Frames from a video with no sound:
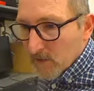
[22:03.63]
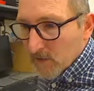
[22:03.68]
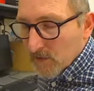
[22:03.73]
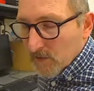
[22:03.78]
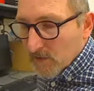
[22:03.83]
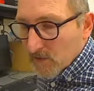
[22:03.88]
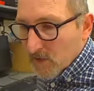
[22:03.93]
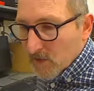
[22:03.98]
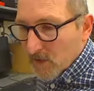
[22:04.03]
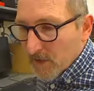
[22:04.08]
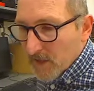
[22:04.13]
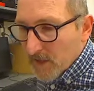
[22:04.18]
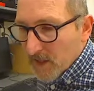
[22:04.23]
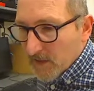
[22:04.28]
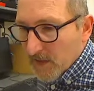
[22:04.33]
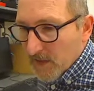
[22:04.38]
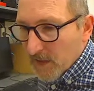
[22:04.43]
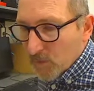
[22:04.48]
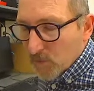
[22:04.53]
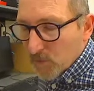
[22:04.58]
So I think
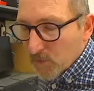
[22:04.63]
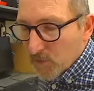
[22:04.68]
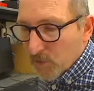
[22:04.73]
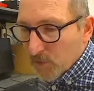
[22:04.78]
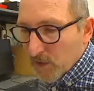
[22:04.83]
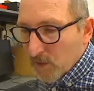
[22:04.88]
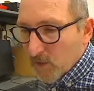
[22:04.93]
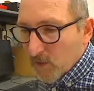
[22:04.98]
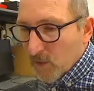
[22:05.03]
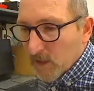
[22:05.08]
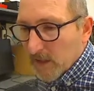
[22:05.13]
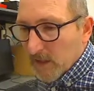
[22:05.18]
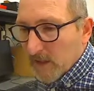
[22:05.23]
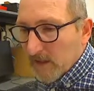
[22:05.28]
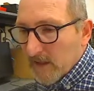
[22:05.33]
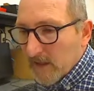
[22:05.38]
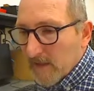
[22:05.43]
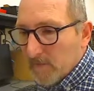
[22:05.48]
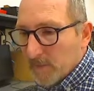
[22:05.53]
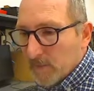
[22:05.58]
that was pretty well
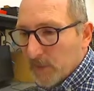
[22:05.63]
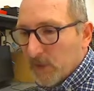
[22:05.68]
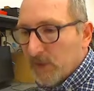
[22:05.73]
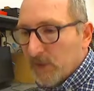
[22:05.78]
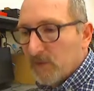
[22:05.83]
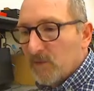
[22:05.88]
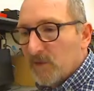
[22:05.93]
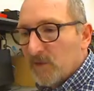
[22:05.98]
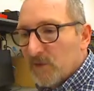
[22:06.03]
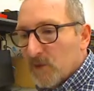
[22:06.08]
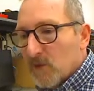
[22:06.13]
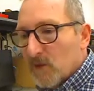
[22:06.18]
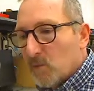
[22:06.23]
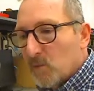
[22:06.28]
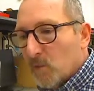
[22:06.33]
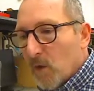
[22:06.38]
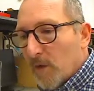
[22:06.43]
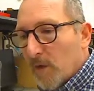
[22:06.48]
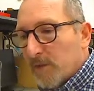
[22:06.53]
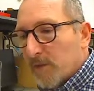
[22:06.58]
it. Impedance is
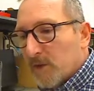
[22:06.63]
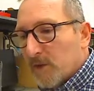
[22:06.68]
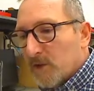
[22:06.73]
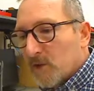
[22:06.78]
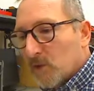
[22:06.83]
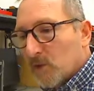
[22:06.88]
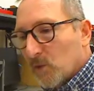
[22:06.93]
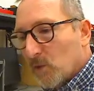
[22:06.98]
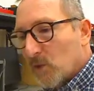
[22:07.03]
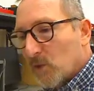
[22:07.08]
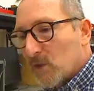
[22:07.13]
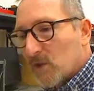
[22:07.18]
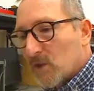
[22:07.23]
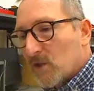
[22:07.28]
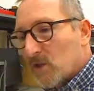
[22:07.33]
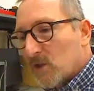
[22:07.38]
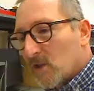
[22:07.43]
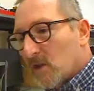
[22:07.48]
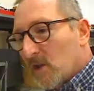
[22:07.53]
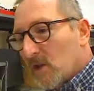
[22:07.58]
what the source
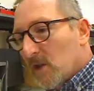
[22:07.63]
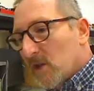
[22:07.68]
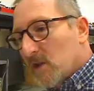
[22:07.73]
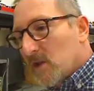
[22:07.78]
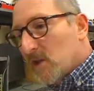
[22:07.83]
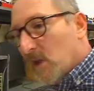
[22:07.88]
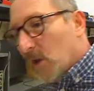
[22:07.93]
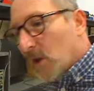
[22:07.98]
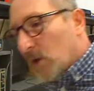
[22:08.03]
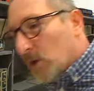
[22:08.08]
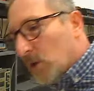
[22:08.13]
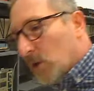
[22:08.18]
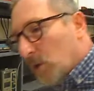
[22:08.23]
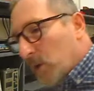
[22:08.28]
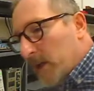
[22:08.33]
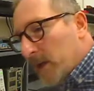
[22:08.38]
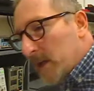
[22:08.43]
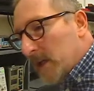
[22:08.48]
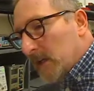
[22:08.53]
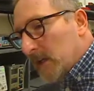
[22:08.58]
sees
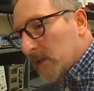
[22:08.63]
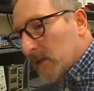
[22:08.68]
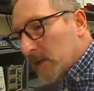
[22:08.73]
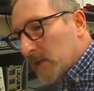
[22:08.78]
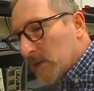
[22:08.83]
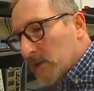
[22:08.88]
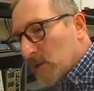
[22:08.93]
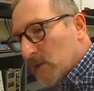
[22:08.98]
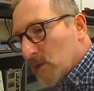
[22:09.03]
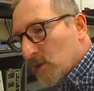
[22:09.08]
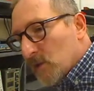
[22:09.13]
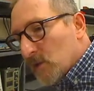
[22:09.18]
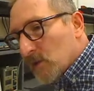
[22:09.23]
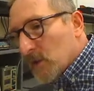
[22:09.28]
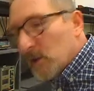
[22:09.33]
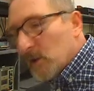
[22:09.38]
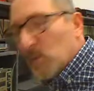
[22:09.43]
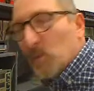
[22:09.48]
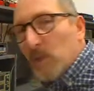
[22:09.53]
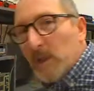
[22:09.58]
looking into the
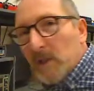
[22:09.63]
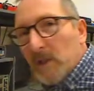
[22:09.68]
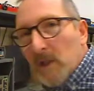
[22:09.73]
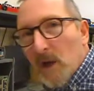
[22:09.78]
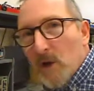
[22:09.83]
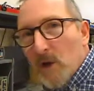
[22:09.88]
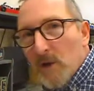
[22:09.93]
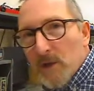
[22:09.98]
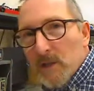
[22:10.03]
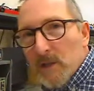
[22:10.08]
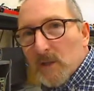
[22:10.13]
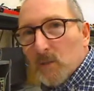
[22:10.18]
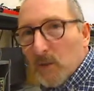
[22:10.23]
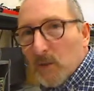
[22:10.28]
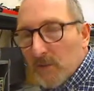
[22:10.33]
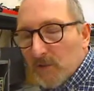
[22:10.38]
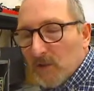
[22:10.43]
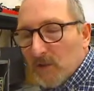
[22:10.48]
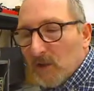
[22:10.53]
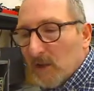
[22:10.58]
circuit. We know this,
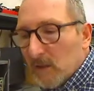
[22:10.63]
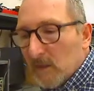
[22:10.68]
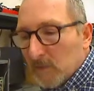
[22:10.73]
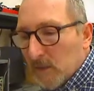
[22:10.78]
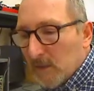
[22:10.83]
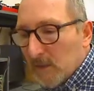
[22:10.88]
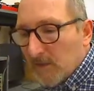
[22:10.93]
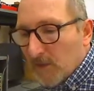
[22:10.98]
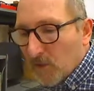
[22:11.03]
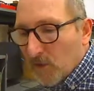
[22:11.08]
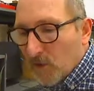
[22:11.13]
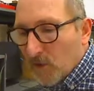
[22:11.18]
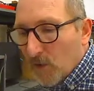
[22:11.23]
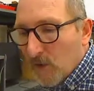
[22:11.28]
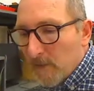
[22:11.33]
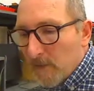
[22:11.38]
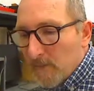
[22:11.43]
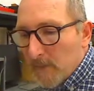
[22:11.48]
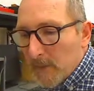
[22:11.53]
we've seen it before.